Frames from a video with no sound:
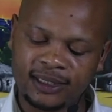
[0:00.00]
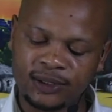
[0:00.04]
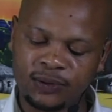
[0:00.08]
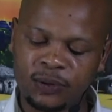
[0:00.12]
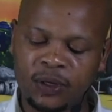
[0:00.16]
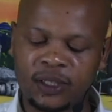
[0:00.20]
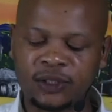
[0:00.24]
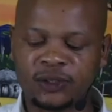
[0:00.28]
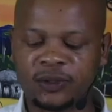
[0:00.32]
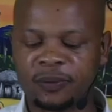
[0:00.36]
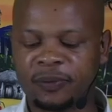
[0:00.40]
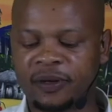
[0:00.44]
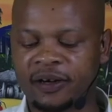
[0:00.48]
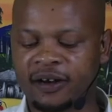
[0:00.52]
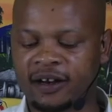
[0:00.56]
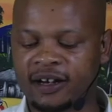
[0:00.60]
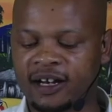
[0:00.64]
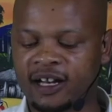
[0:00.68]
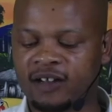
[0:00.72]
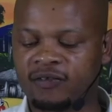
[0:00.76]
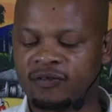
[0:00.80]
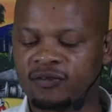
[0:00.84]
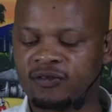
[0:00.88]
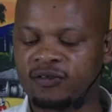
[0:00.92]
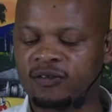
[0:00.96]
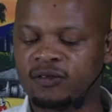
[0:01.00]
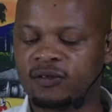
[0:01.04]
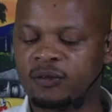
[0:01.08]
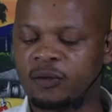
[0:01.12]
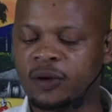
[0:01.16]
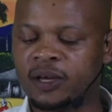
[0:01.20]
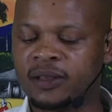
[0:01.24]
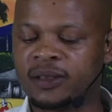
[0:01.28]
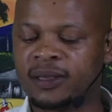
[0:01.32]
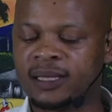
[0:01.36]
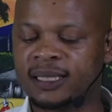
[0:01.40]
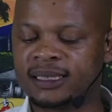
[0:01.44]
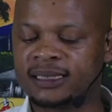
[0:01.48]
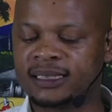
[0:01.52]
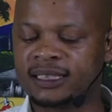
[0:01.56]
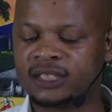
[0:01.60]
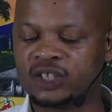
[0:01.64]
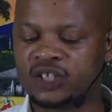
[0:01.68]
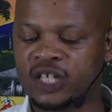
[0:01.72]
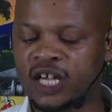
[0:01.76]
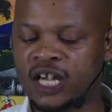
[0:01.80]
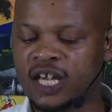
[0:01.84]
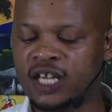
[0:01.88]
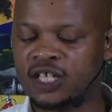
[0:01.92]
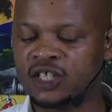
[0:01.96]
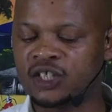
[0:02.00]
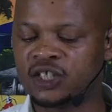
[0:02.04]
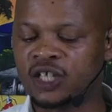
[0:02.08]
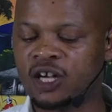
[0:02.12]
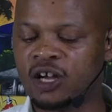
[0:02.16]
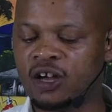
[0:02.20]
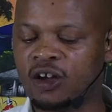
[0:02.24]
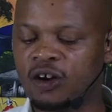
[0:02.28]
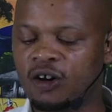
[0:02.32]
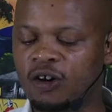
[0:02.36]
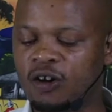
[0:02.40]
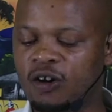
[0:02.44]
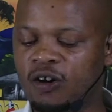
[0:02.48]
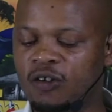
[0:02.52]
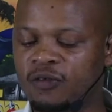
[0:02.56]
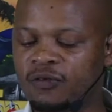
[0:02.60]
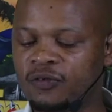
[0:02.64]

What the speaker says: this is when to paragraph, when there's a change